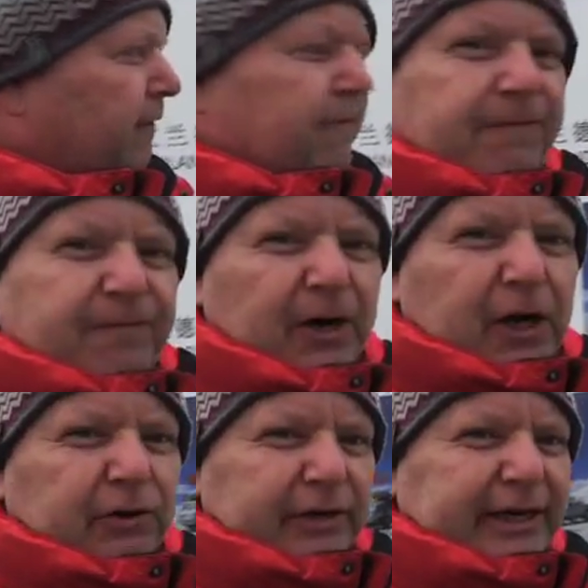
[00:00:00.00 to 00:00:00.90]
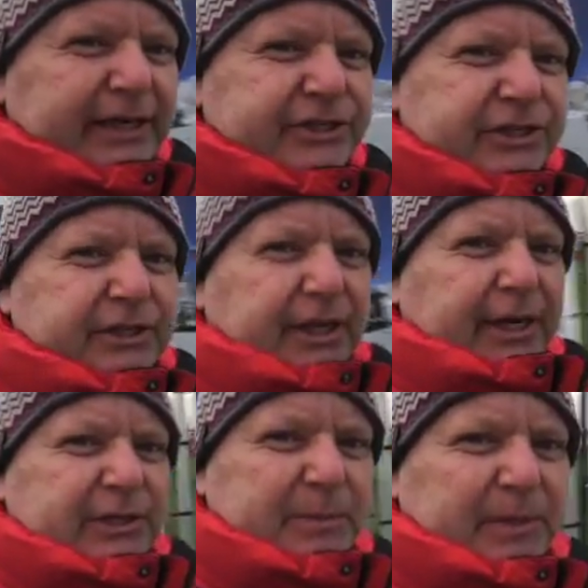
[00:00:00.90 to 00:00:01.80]
Far Eastern
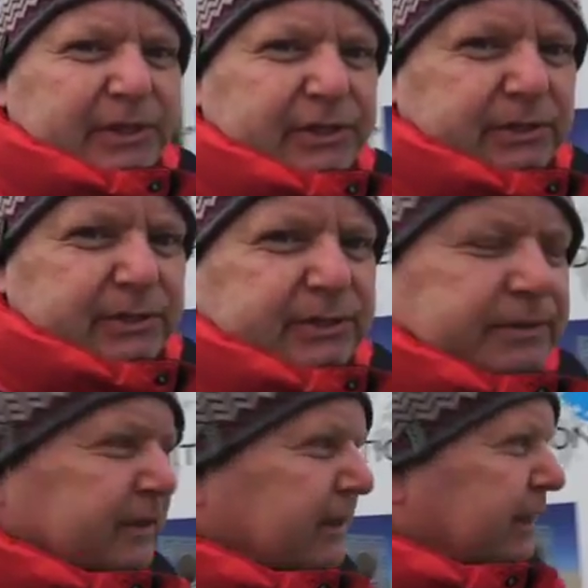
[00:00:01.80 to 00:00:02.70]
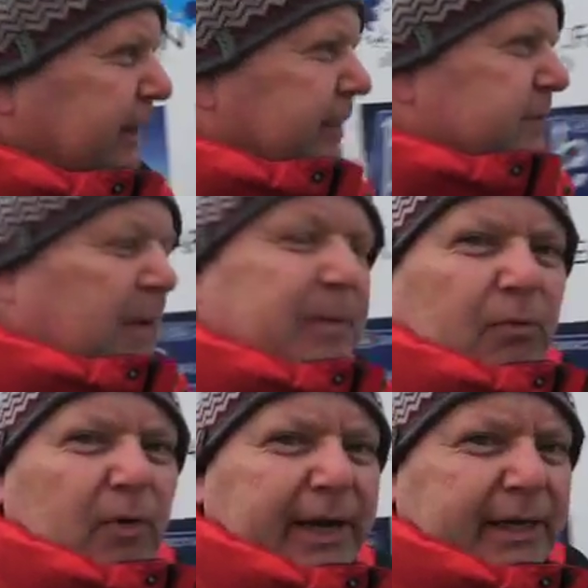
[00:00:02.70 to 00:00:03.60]
expeditions. Now, these
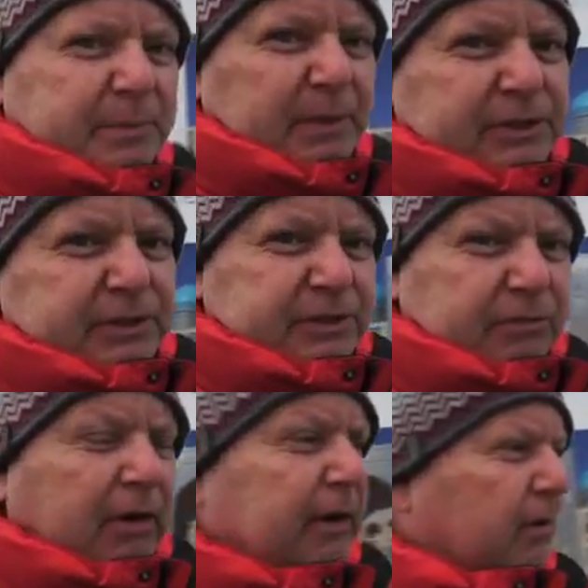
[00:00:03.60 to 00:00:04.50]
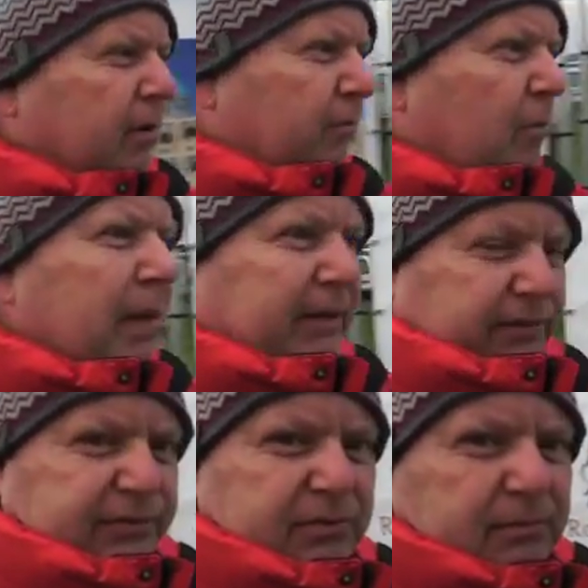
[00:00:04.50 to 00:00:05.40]
people run expeditions that run for
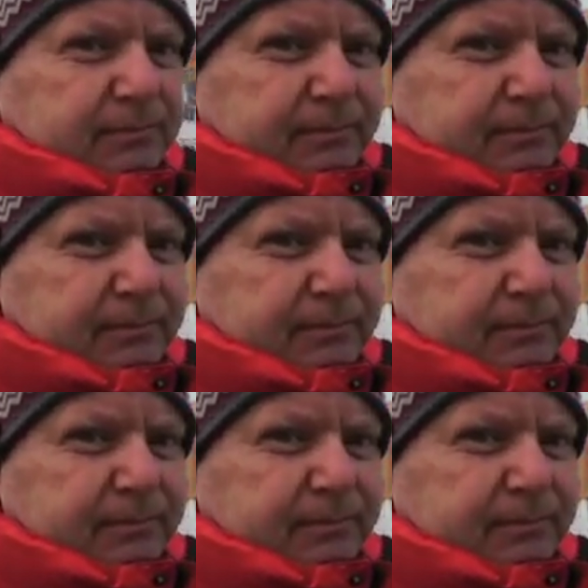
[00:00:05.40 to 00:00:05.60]
months.